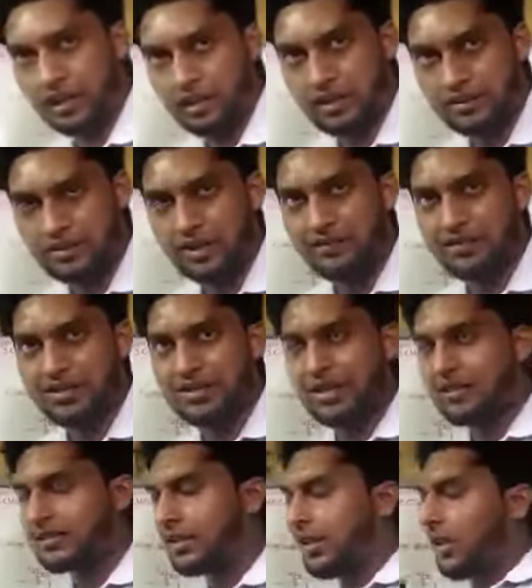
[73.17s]

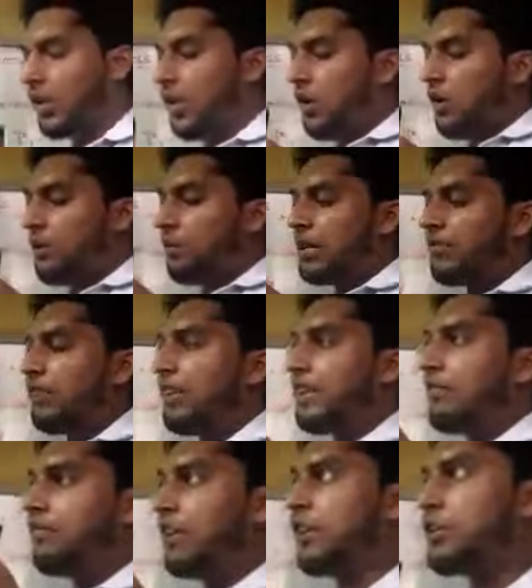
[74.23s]
services between the
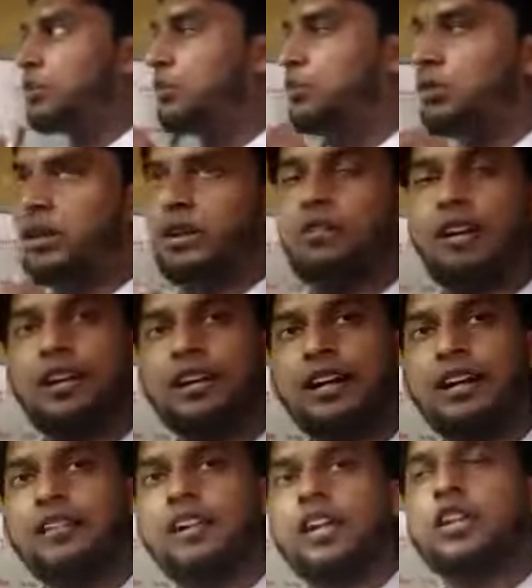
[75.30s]
one
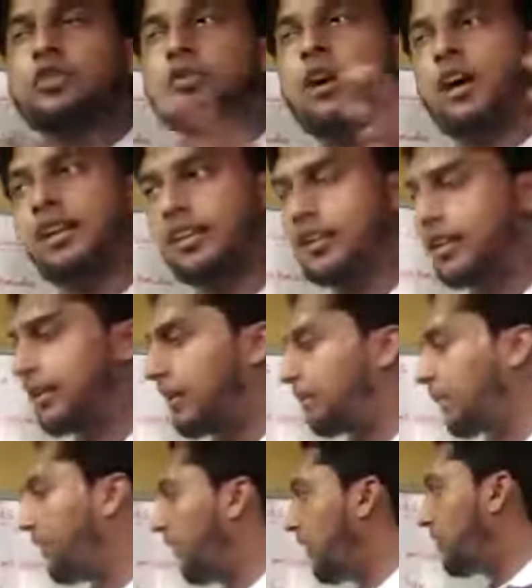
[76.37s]
country to another
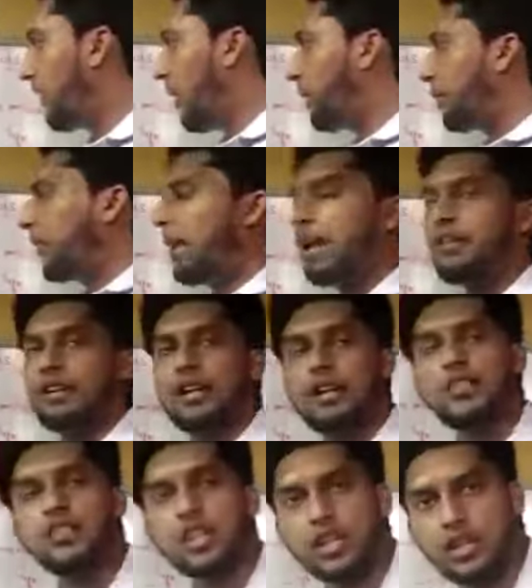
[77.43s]
country. For example, our
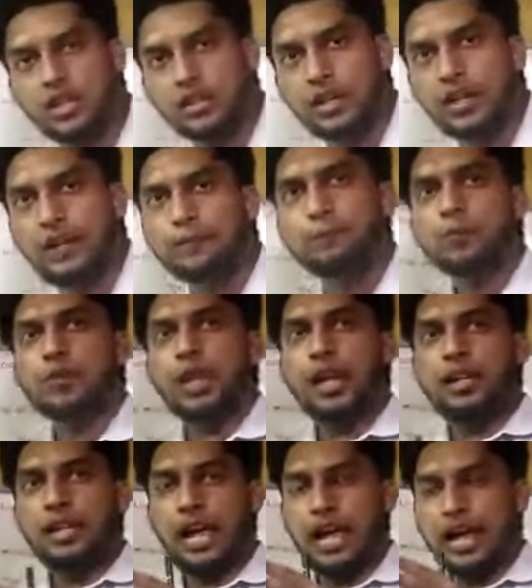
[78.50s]
country India, it
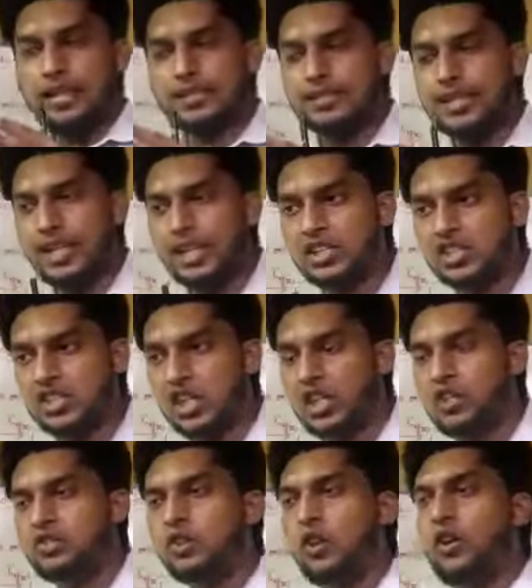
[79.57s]
has the
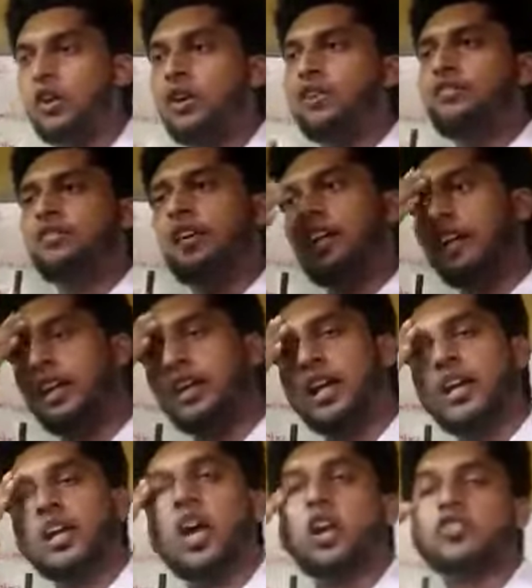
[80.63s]
exchange of
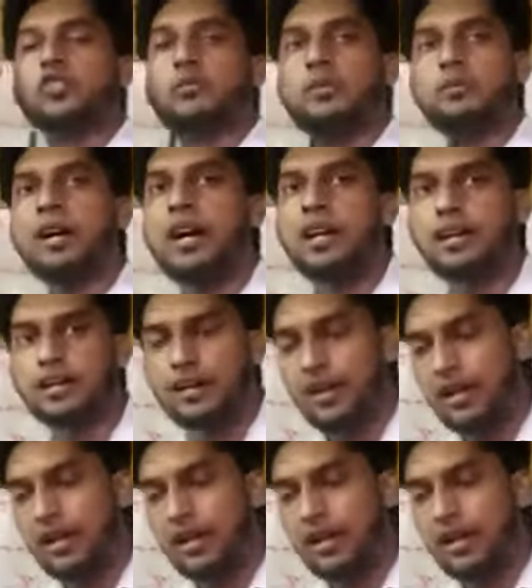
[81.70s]
an automobile